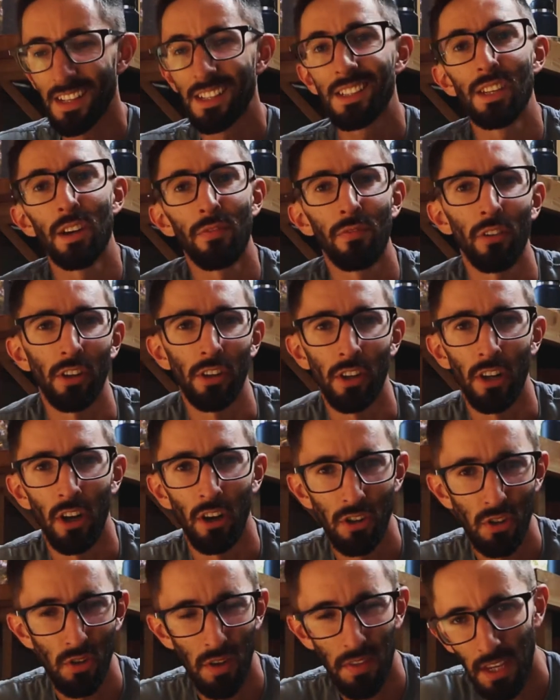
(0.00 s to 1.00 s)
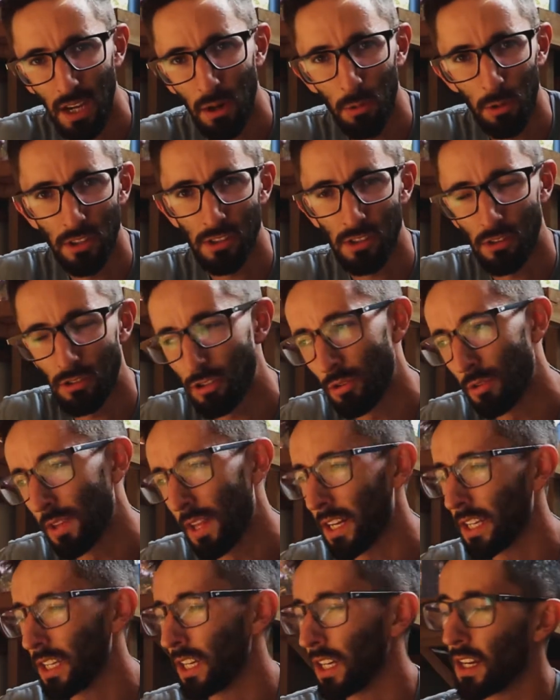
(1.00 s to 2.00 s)
different, you know? So I think I want to start doing
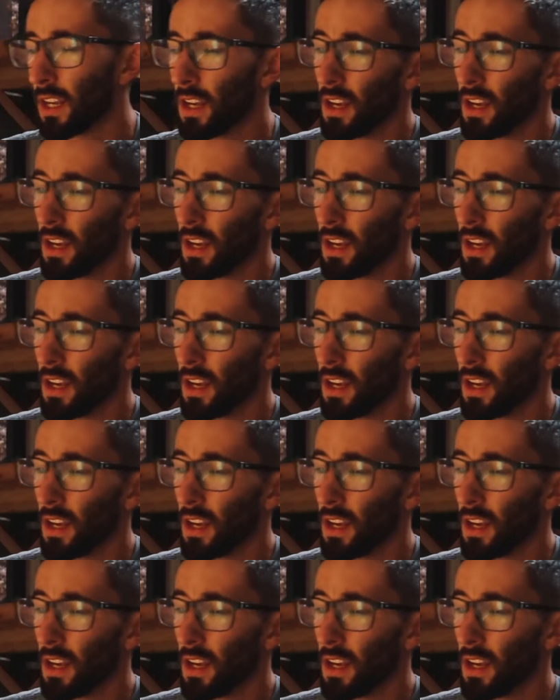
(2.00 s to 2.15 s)
that again.